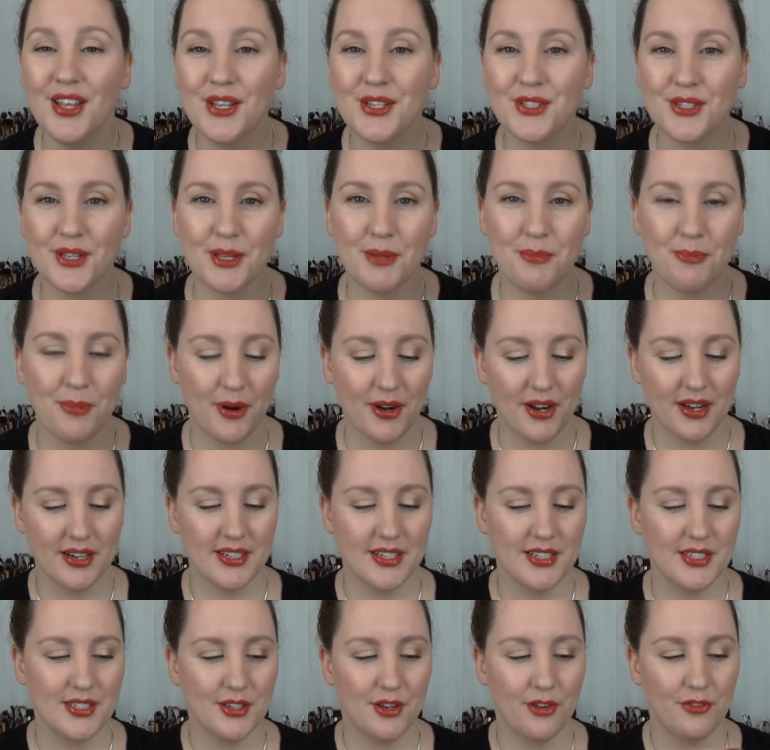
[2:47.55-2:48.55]
So the product
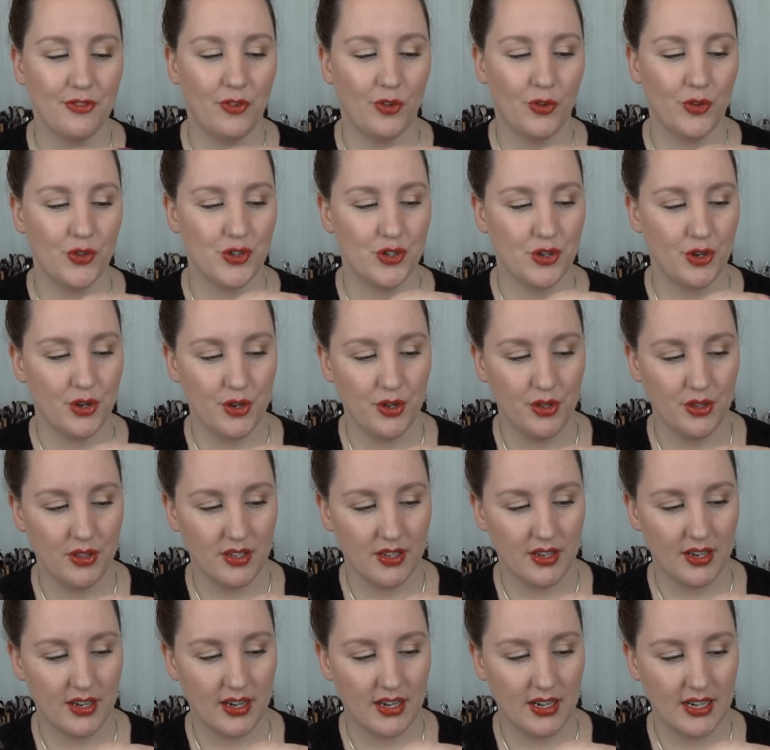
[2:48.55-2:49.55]
itself, I'll show you
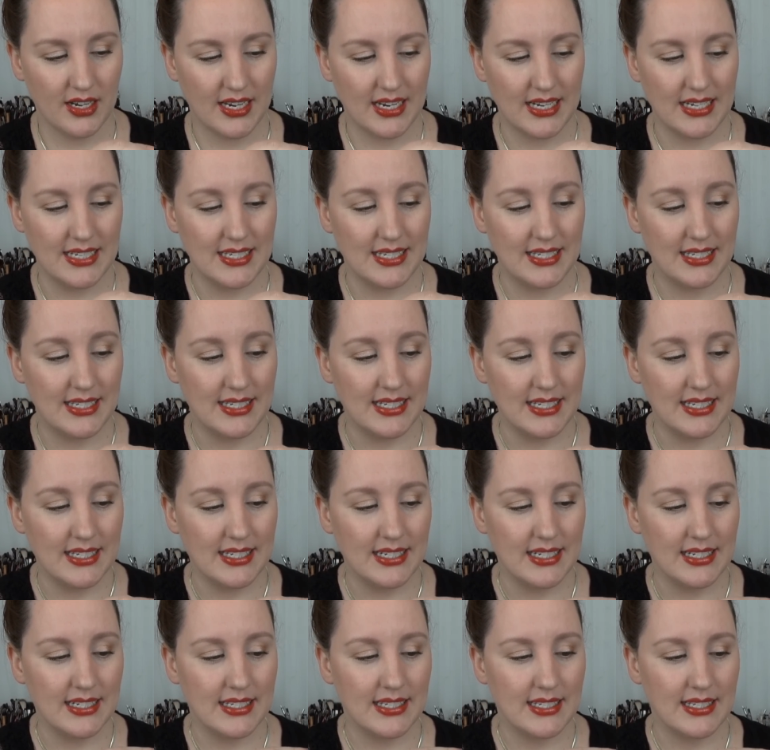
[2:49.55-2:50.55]
the
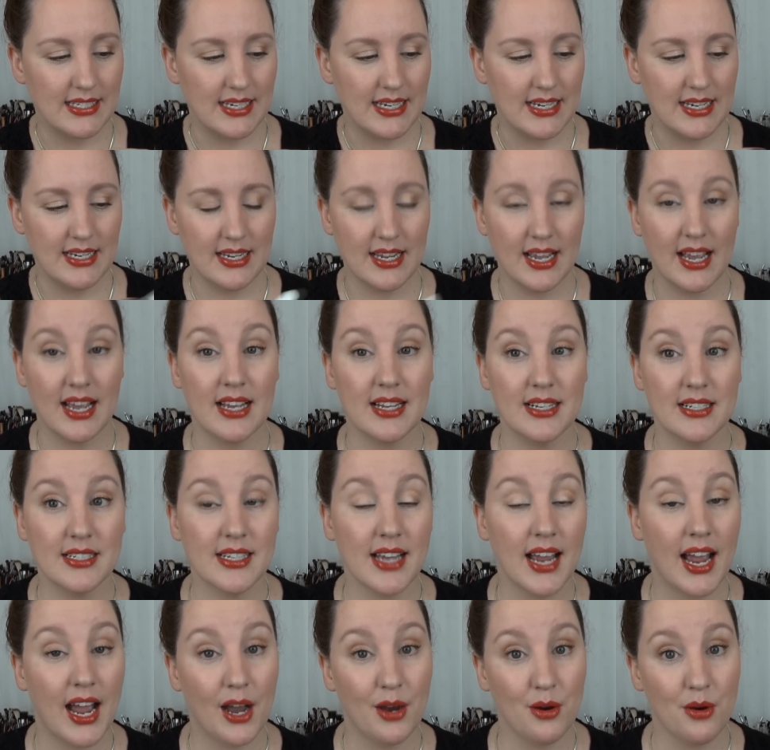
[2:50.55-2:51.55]
consistency and
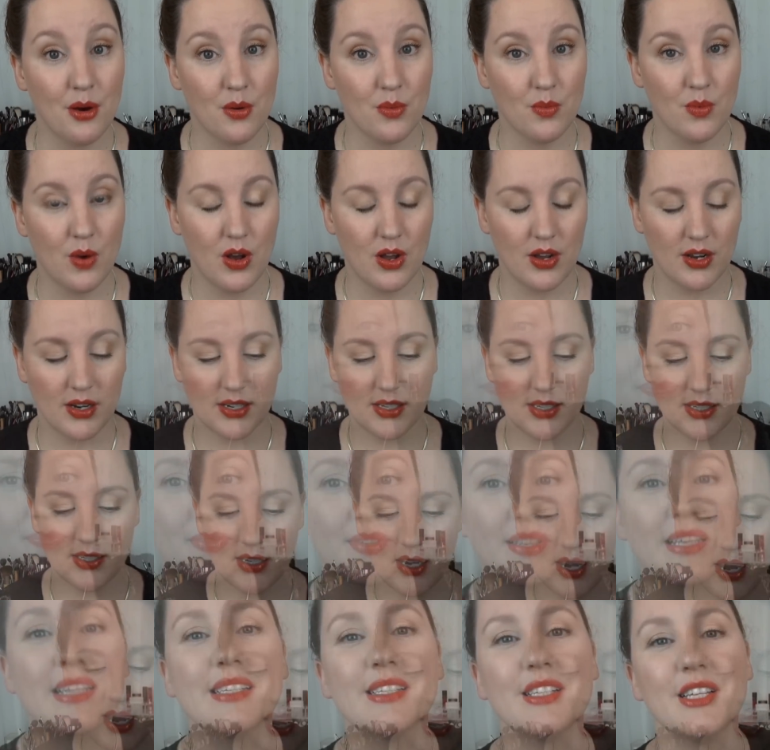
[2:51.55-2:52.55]
how it works.
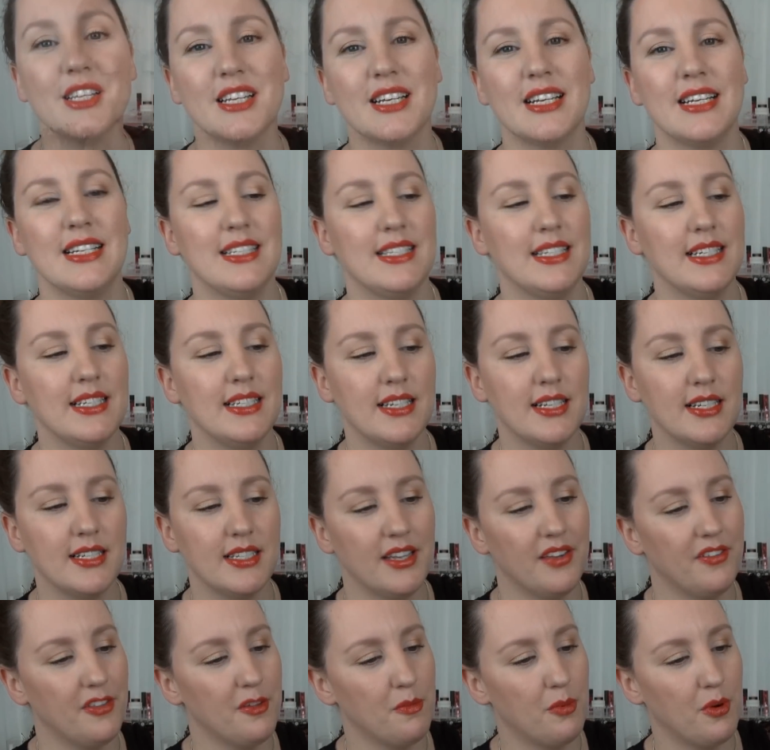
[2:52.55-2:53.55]
So the
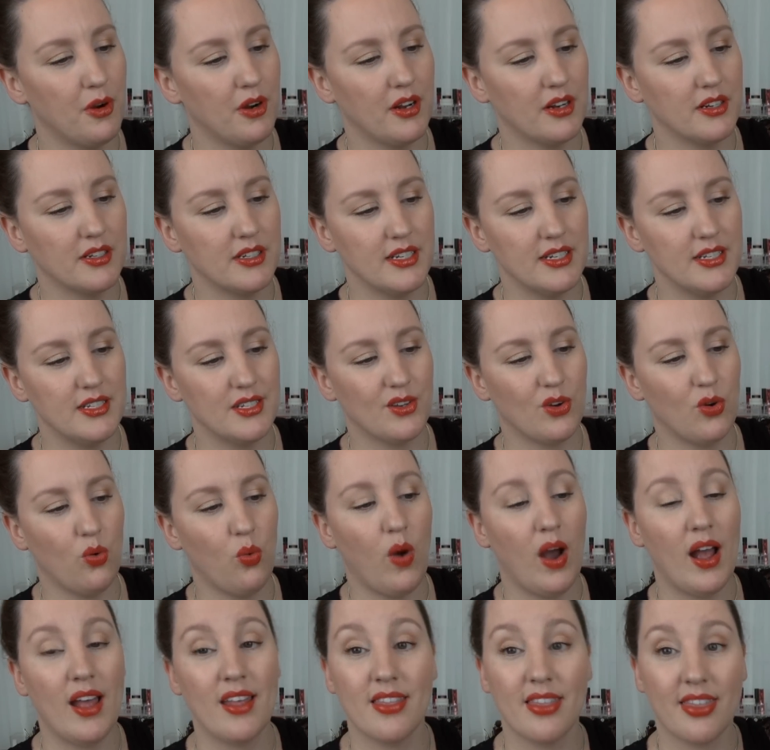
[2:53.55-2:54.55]
consistency of the product is
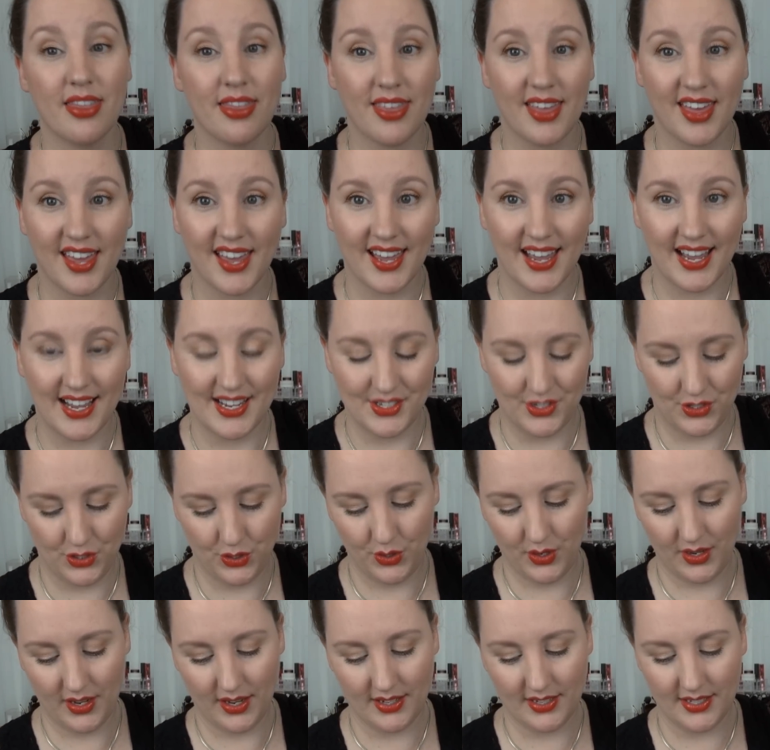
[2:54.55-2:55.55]
quite thick, as
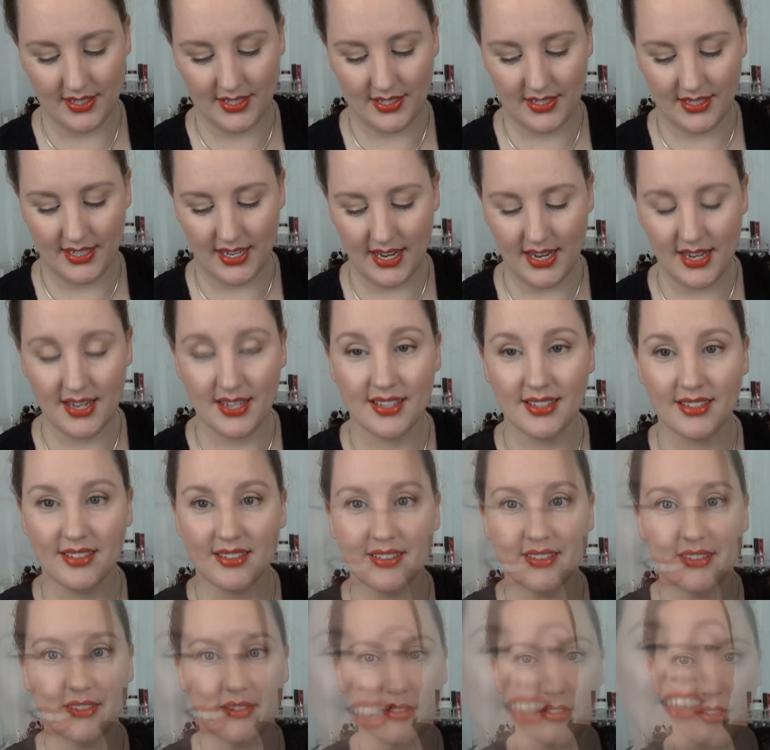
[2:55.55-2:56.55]
you can see,
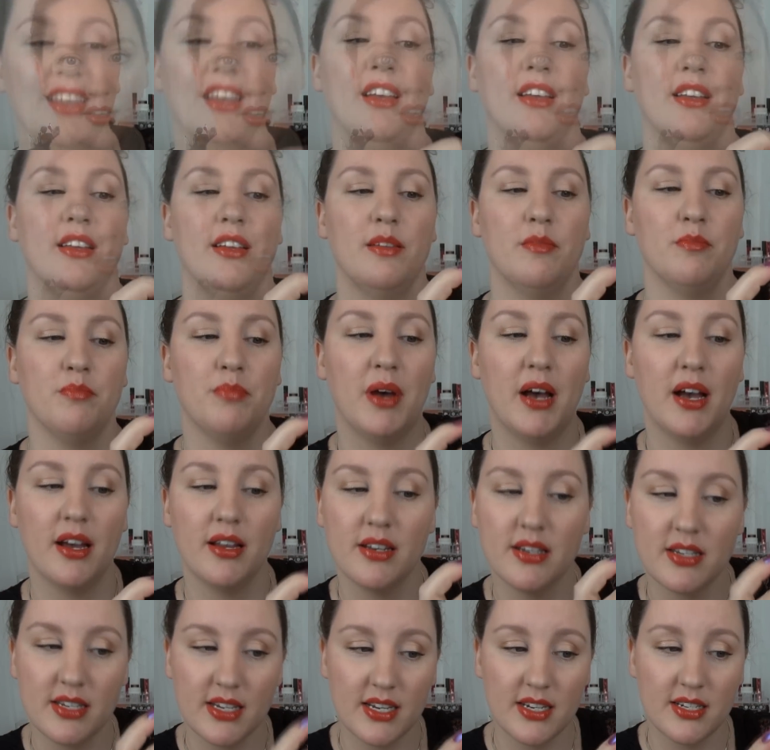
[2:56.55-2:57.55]

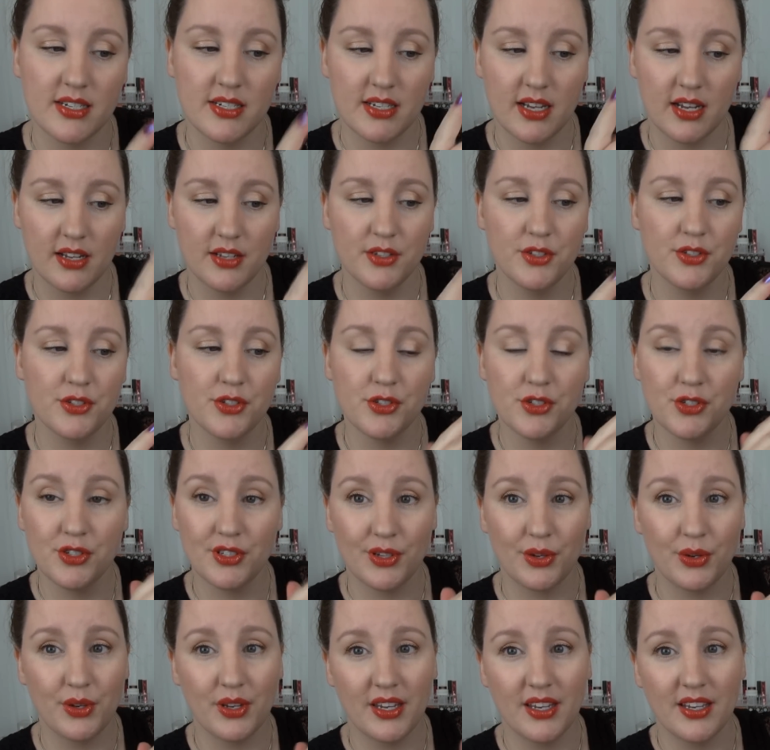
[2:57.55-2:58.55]
but it does
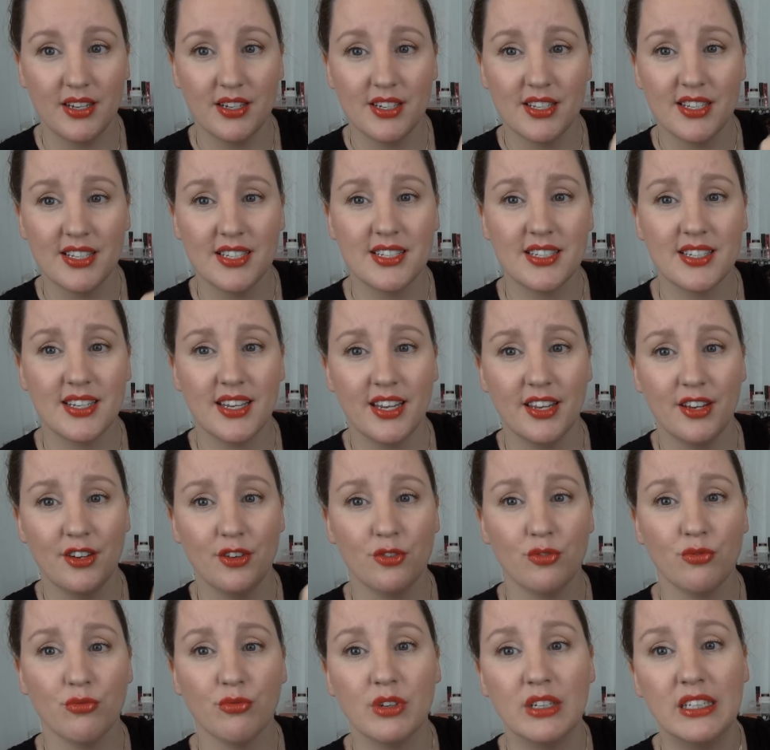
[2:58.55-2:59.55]
soak into the
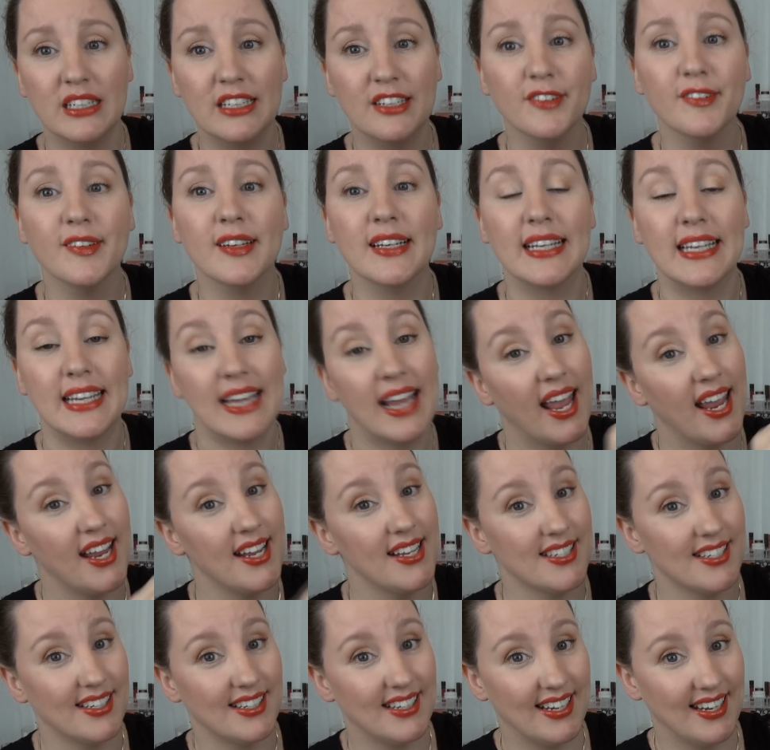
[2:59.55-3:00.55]
skin really, really
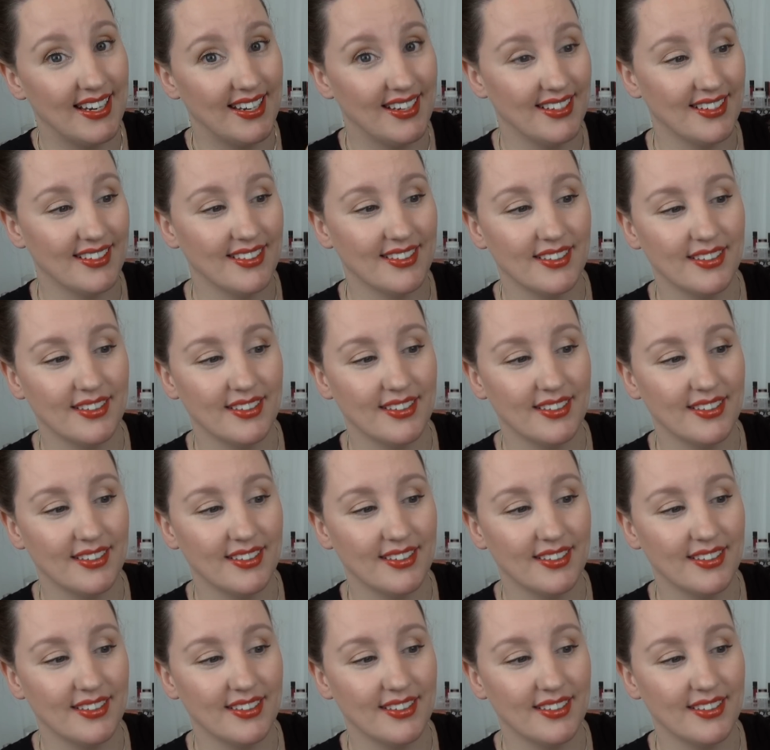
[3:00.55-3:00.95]
easily,